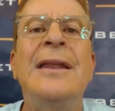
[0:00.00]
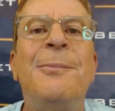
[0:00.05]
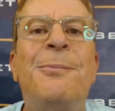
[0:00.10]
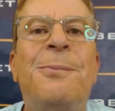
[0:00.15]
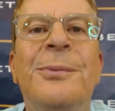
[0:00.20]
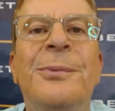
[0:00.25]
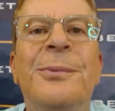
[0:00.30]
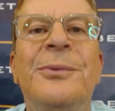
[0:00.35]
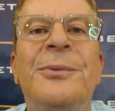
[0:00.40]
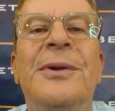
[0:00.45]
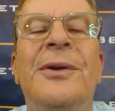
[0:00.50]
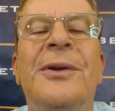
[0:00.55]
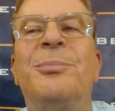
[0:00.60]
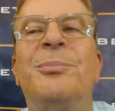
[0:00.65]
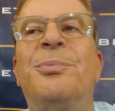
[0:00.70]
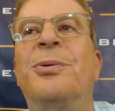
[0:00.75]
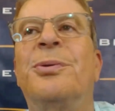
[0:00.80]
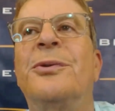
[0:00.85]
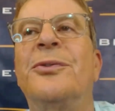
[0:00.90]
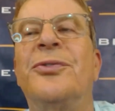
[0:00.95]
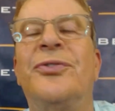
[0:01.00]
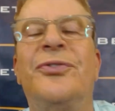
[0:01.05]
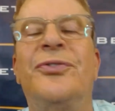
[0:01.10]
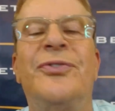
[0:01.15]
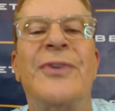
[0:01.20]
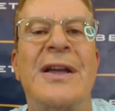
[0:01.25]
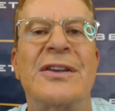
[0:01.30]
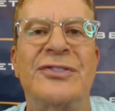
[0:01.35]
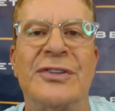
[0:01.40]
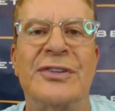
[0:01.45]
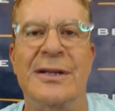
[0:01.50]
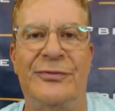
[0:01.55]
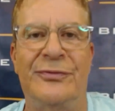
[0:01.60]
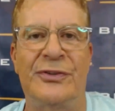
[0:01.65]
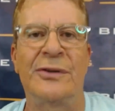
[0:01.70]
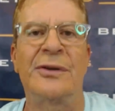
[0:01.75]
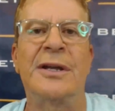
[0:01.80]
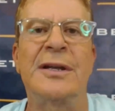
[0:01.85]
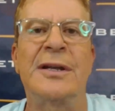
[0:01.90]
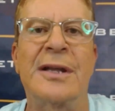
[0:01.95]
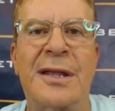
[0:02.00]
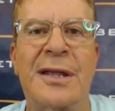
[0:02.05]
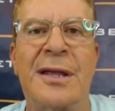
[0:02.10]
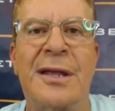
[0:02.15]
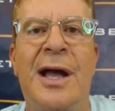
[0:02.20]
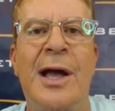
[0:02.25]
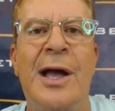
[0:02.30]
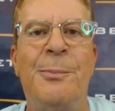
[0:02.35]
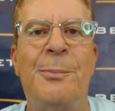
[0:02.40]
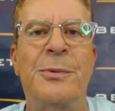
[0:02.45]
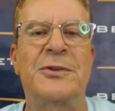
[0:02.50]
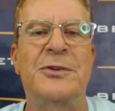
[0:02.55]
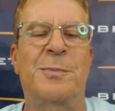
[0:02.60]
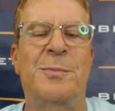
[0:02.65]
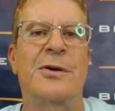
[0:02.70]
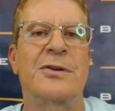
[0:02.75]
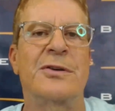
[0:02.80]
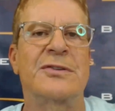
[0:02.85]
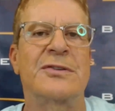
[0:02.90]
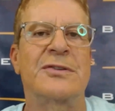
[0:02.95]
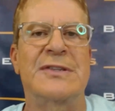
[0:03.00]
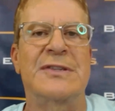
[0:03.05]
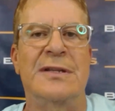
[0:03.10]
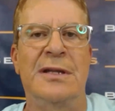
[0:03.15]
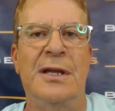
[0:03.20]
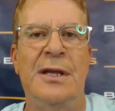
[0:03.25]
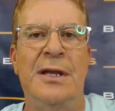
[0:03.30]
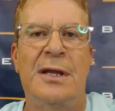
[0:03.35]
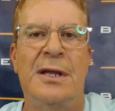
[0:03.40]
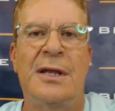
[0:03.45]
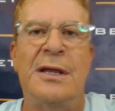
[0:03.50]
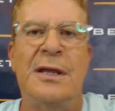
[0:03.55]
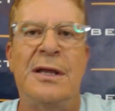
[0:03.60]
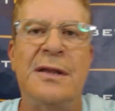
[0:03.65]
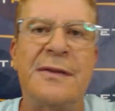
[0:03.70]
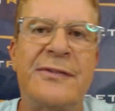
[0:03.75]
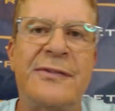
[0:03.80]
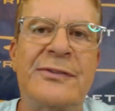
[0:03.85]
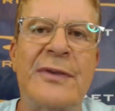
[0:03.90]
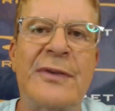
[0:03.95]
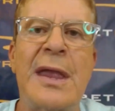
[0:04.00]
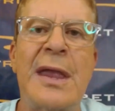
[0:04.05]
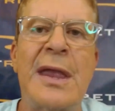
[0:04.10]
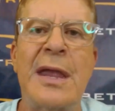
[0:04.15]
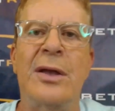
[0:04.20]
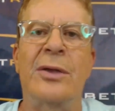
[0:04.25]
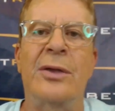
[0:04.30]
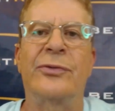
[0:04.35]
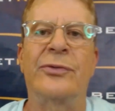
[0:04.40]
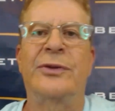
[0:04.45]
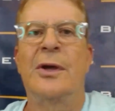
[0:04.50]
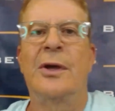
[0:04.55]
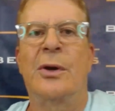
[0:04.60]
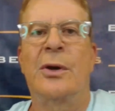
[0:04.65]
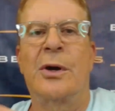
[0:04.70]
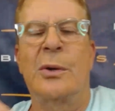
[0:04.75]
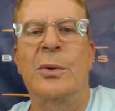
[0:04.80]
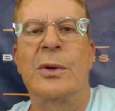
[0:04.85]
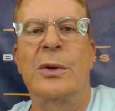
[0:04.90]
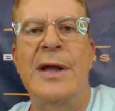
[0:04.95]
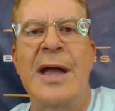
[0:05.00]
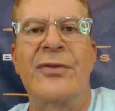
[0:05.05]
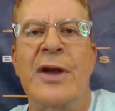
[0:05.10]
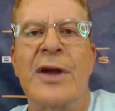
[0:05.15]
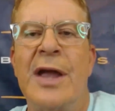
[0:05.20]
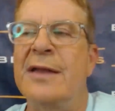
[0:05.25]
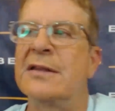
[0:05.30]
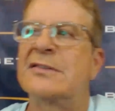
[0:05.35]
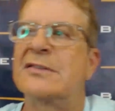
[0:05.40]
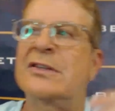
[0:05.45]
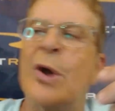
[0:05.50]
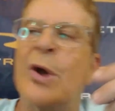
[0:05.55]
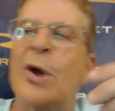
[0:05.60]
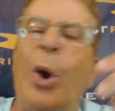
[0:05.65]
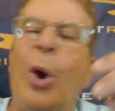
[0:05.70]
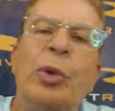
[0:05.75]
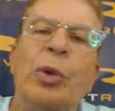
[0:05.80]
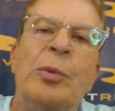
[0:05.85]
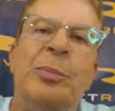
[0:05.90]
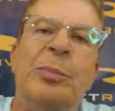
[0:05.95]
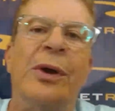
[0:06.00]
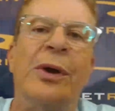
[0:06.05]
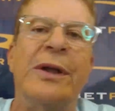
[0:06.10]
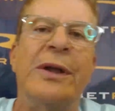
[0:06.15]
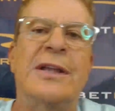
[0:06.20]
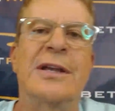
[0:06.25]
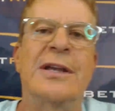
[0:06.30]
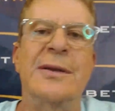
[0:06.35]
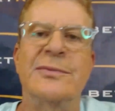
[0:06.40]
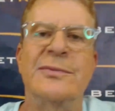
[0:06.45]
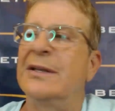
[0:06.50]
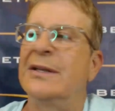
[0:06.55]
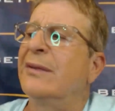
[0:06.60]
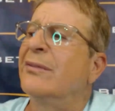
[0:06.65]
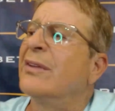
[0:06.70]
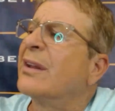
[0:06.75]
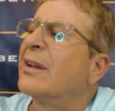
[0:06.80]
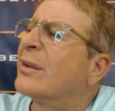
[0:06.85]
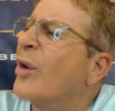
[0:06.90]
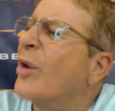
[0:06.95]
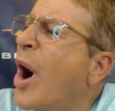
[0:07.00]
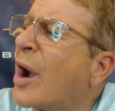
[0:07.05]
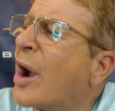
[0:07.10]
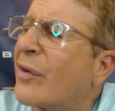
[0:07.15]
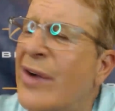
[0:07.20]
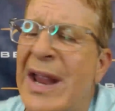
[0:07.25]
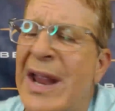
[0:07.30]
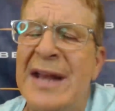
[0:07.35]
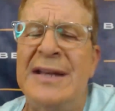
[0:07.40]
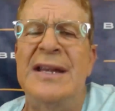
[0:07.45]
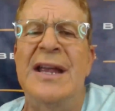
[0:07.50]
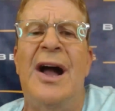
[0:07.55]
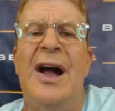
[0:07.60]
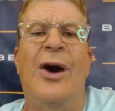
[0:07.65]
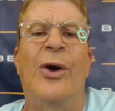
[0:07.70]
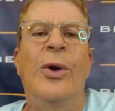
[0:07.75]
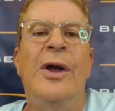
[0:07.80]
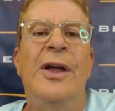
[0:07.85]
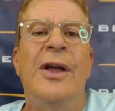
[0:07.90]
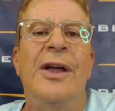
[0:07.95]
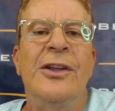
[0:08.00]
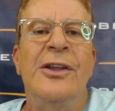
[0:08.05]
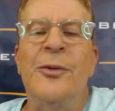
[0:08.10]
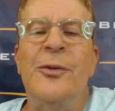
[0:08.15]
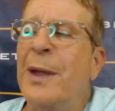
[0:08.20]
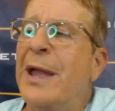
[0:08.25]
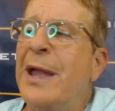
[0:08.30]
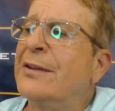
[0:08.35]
in any profession, if you're an accomplished person, in sales or whatever, and this golden boy comes in, even talk radio.